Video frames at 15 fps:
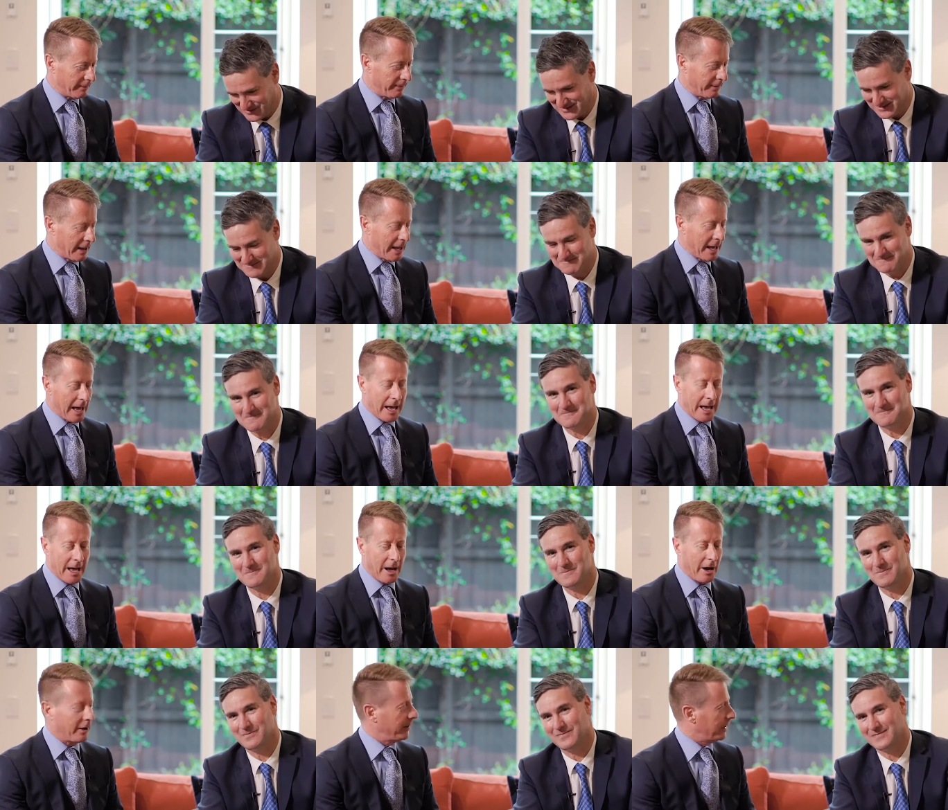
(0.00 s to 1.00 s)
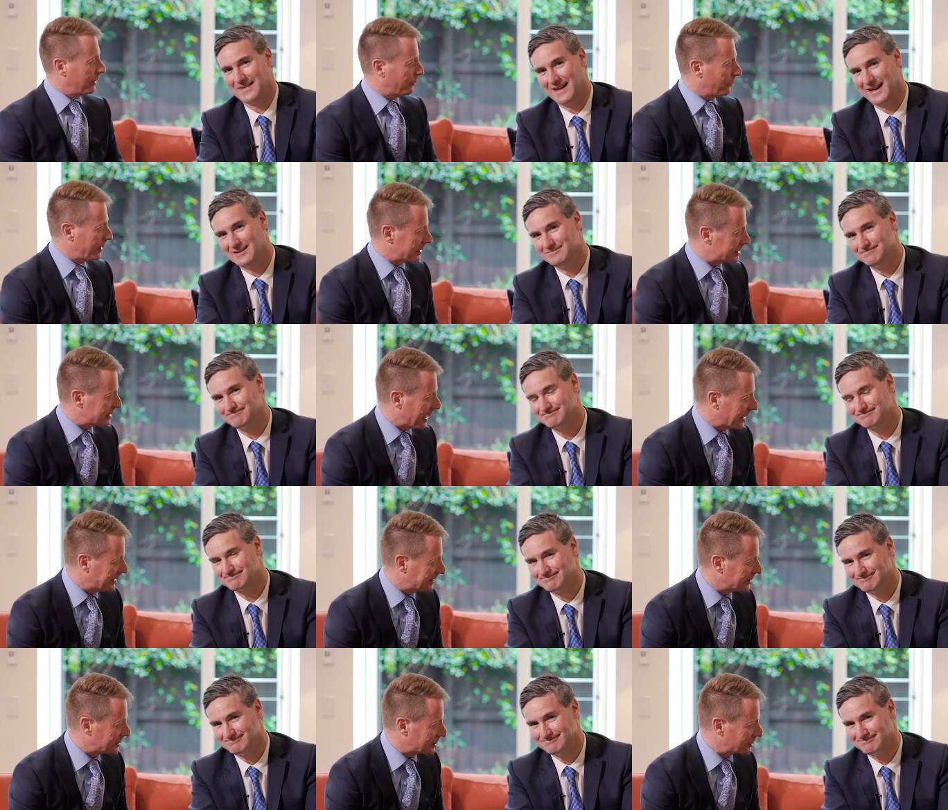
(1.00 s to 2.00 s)
Speaker 1: yes. uh, uh in a real estate
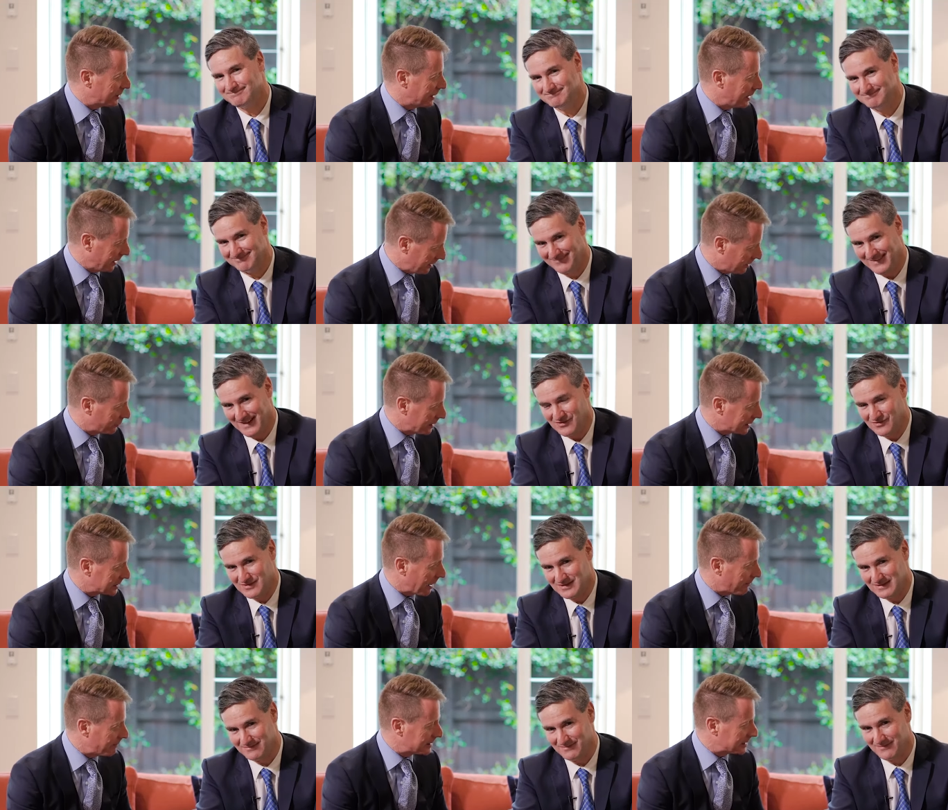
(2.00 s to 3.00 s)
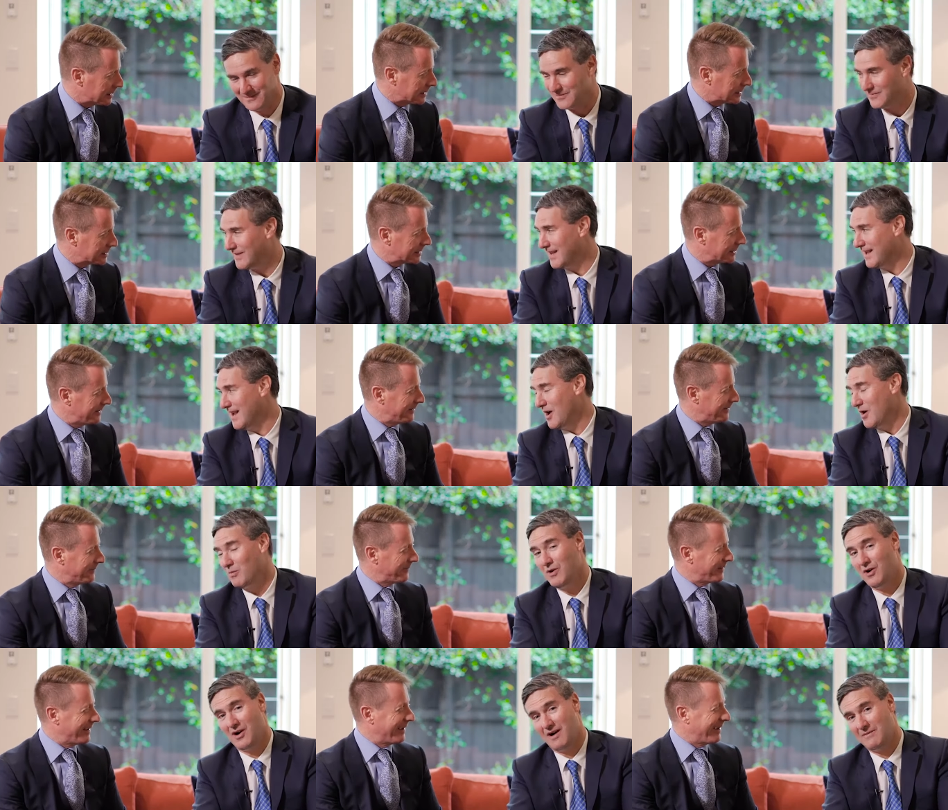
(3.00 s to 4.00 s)
industry in the real estate business.
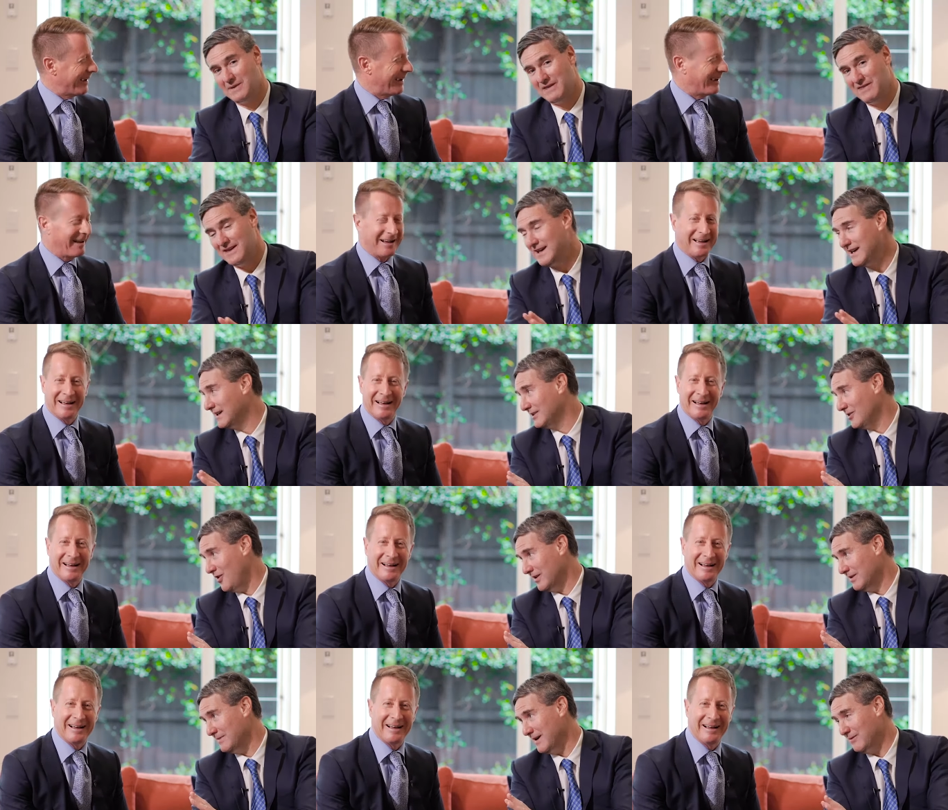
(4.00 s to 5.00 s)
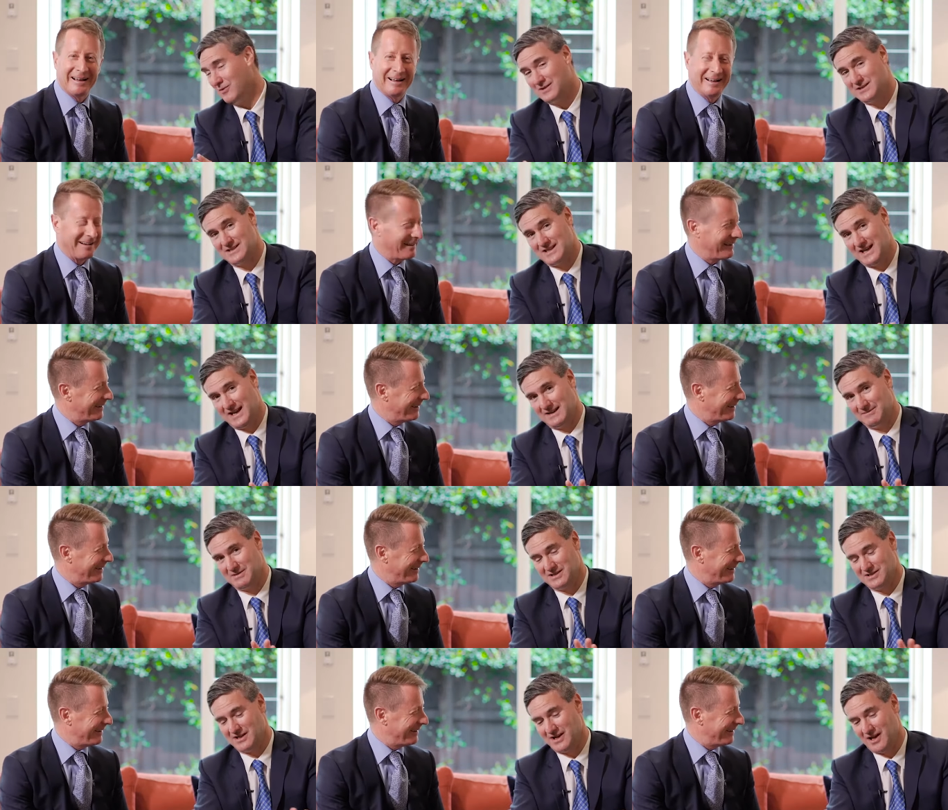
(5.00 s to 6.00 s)
Speaker 2: Well, I've been thinking a lot about what to say
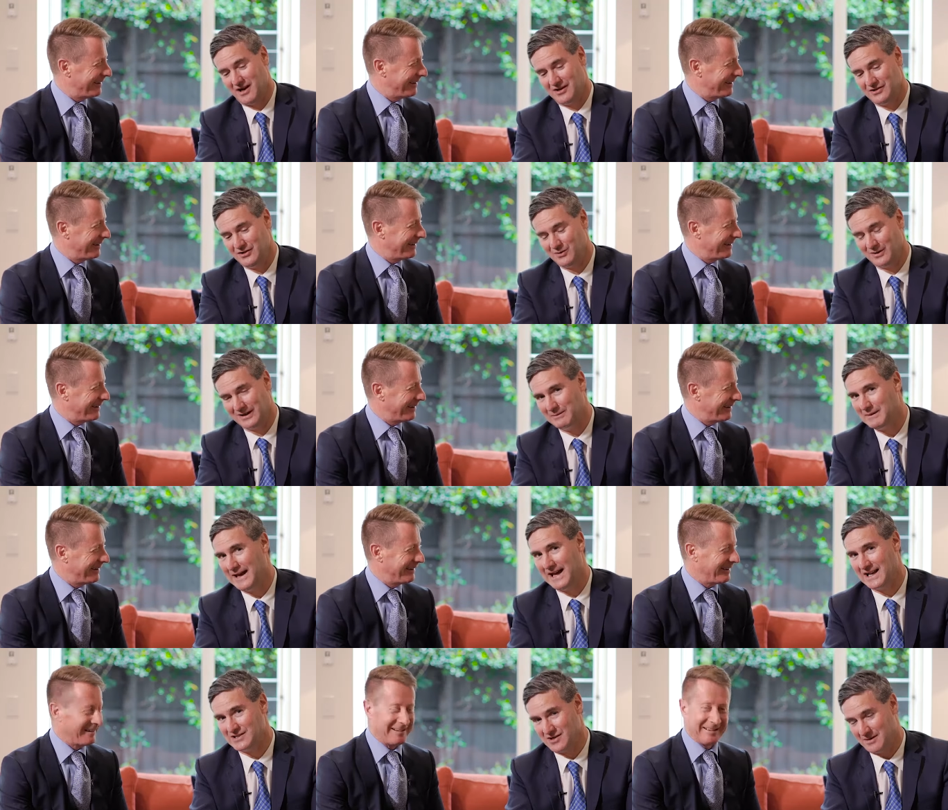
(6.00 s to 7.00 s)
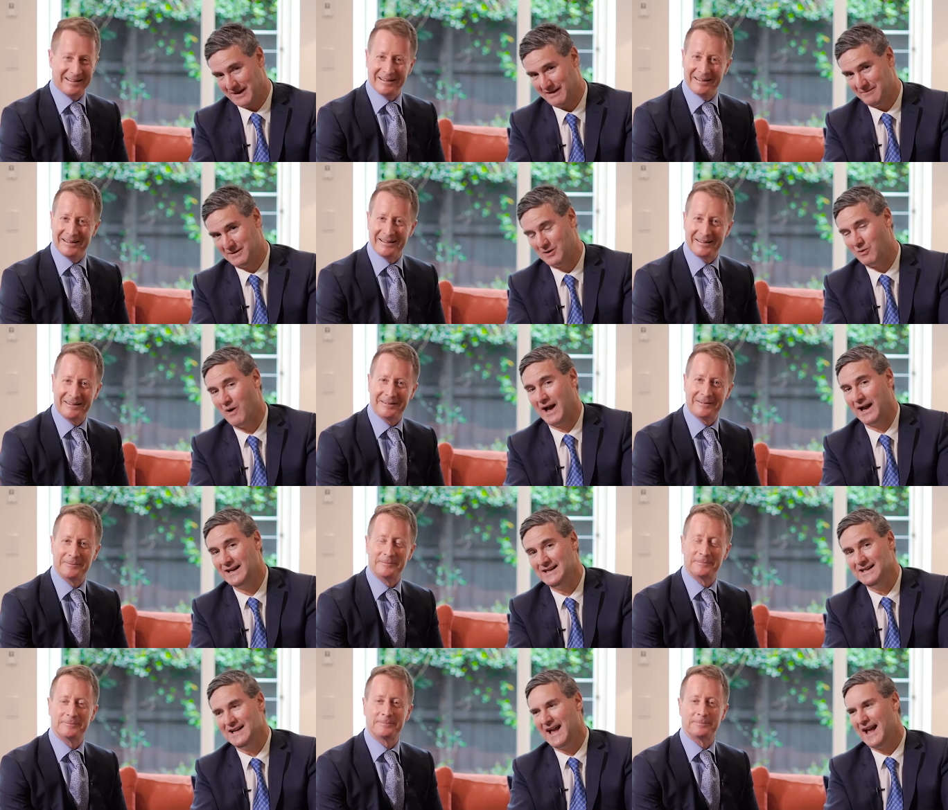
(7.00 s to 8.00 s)
because I know I knew you were going to give me a hard time. I have been away,
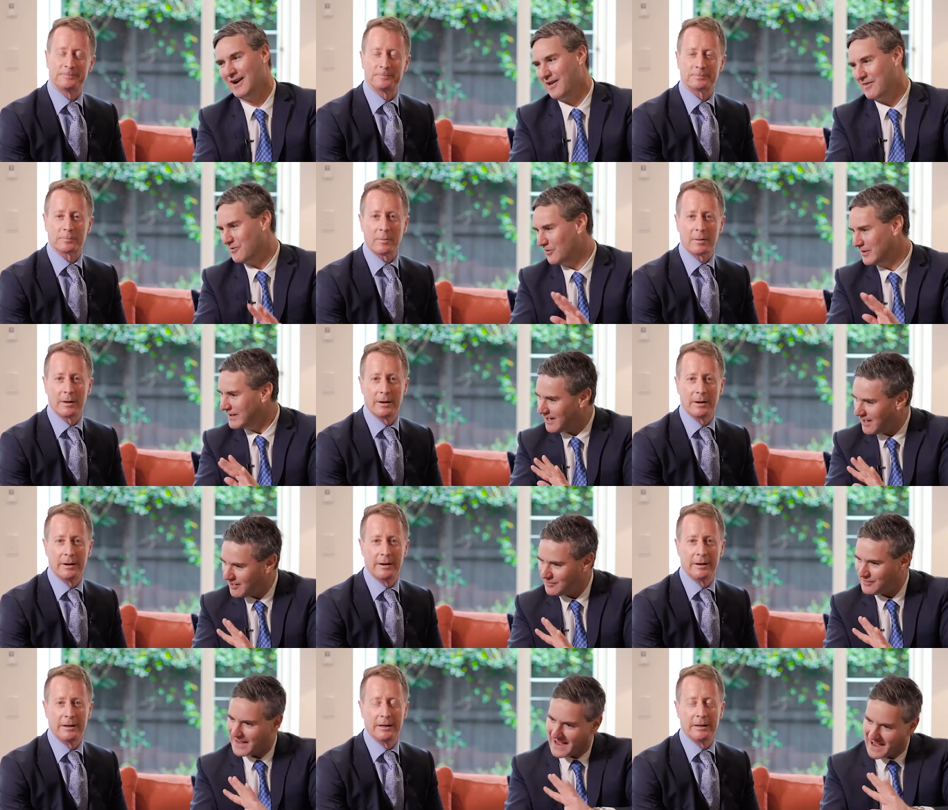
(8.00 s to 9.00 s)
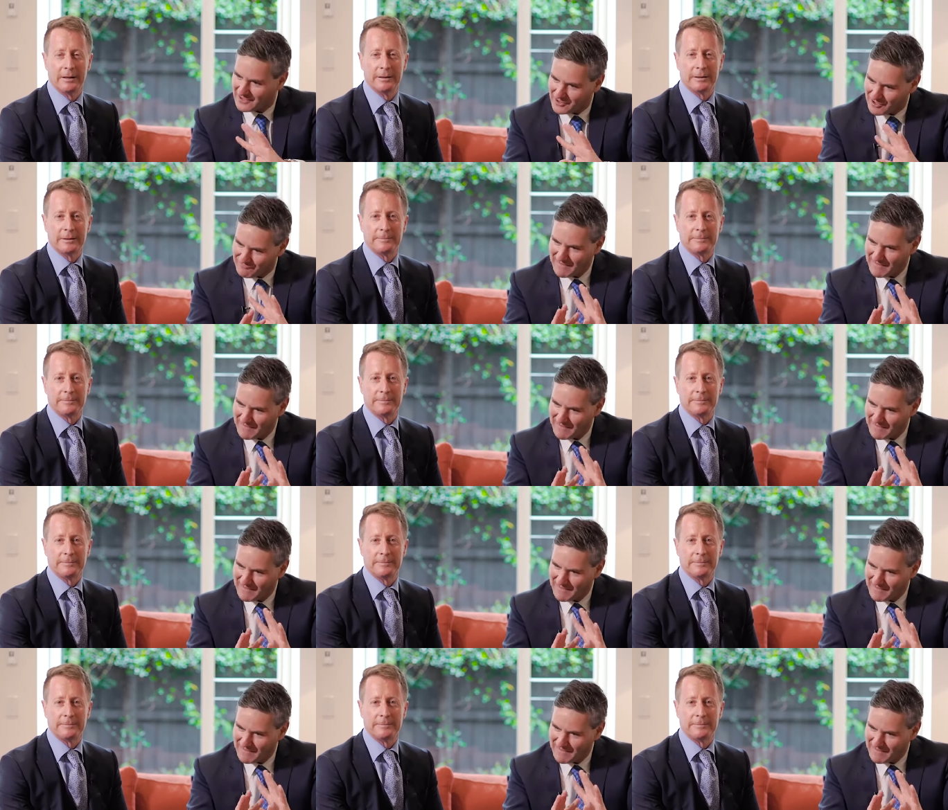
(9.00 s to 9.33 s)
and I thought, you know, how can I